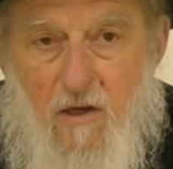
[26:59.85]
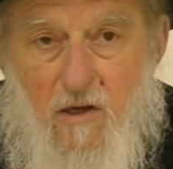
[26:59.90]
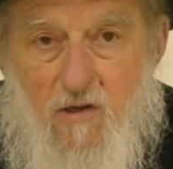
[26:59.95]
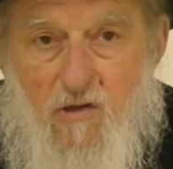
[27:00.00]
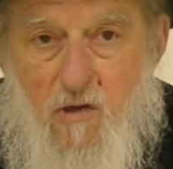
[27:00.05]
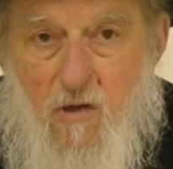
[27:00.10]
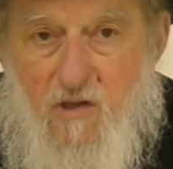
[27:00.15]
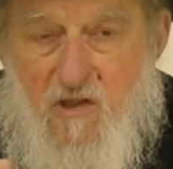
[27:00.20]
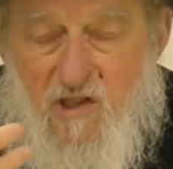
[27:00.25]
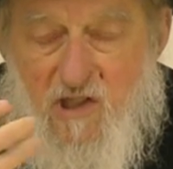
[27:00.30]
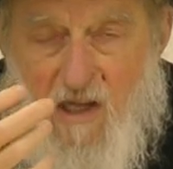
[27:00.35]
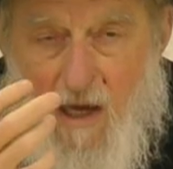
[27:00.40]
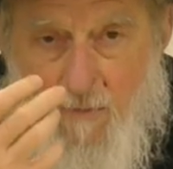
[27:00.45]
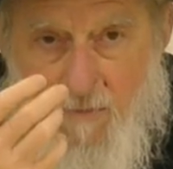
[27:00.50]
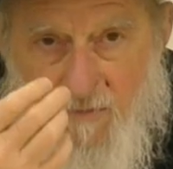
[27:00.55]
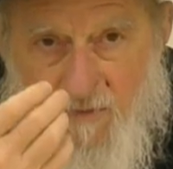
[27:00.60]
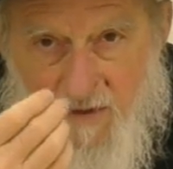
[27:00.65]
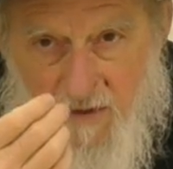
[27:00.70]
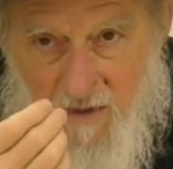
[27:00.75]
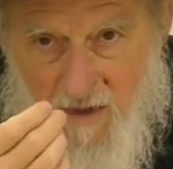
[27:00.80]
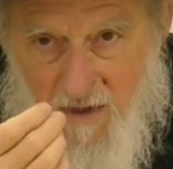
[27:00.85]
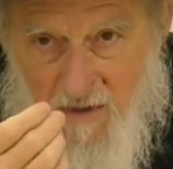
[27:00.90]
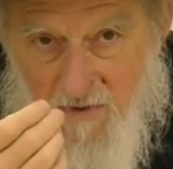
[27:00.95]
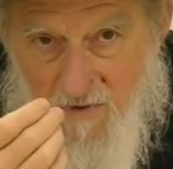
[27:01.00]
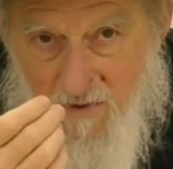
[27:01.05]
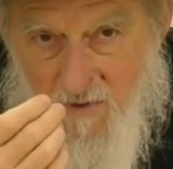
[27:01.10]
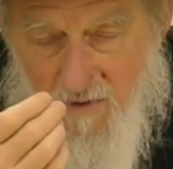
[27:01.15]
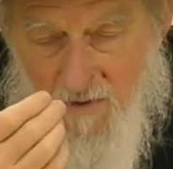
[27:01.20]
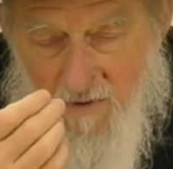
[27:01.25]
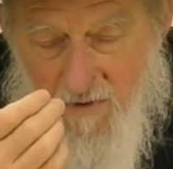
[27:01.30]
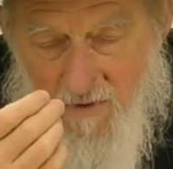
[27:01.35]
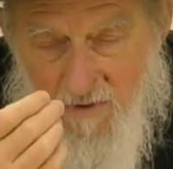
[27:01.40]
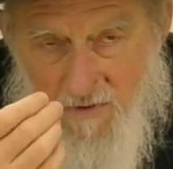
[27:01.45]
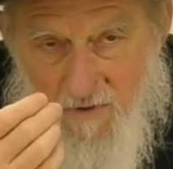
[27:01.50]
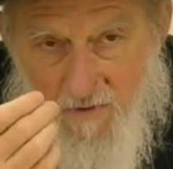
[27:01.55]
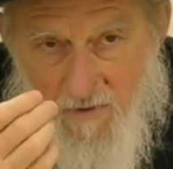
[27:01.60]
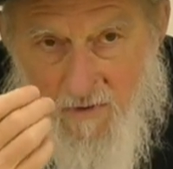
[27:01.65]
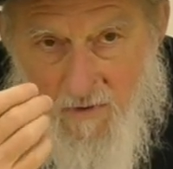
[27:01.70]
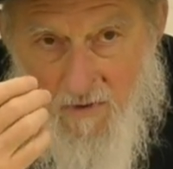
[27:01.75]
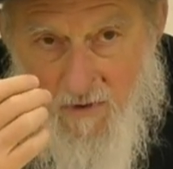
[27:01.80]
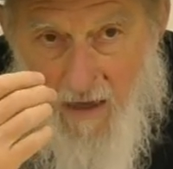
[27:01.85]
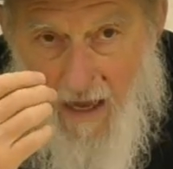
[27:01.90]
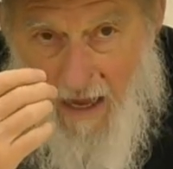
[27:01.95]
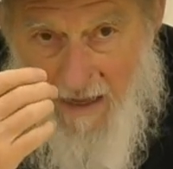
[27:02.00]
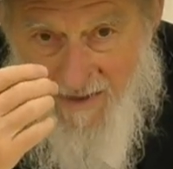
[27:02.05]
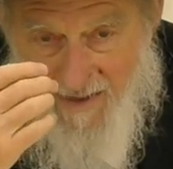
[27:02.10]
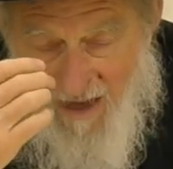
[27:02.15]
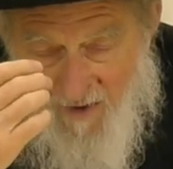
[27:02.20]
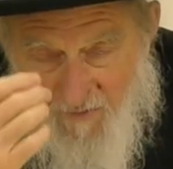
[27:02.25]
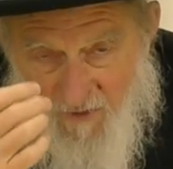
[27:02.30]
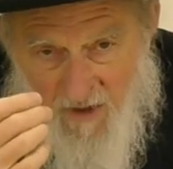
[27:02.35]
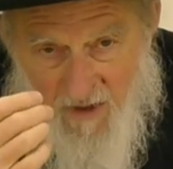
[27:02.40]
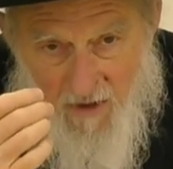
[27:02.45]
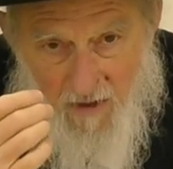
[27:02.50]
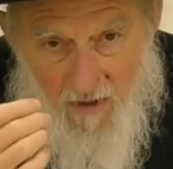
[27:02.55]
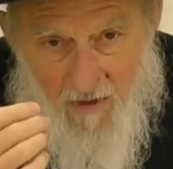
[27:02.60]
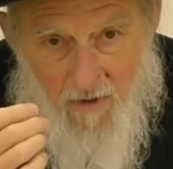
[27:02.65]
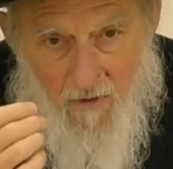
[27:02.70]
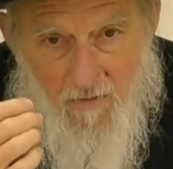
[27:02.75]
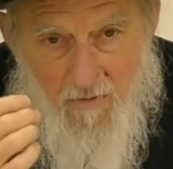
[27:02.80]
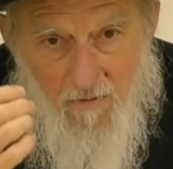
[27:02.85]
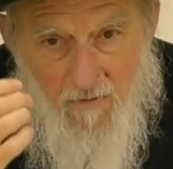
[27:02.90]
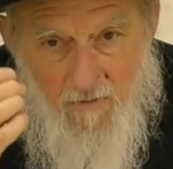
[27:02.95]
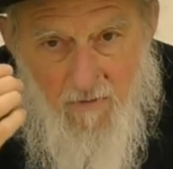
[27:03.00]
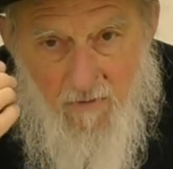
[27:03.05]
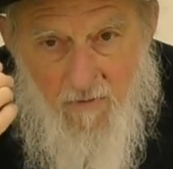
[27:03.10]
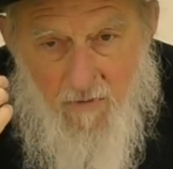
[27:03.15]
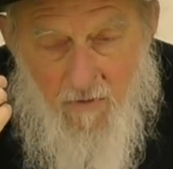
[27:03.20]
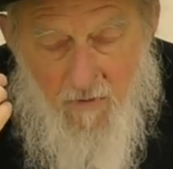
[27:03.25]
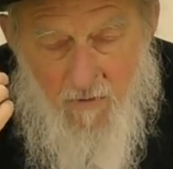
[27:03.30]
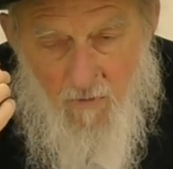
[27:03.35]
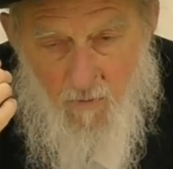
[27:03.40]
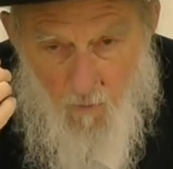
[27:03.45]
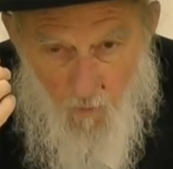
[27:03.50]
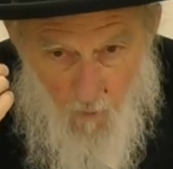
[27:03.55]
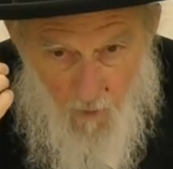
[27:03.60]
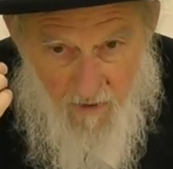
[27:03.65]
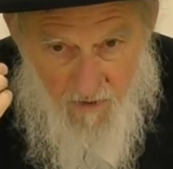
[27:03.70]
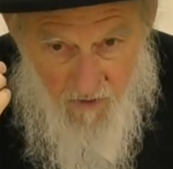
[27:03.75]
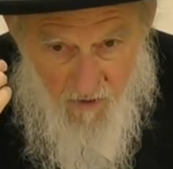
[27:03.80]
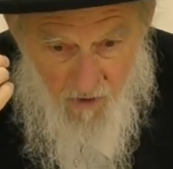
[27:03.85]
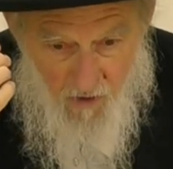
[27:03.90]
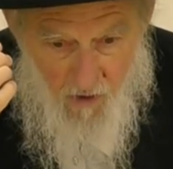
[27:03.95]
So some of it is definitely what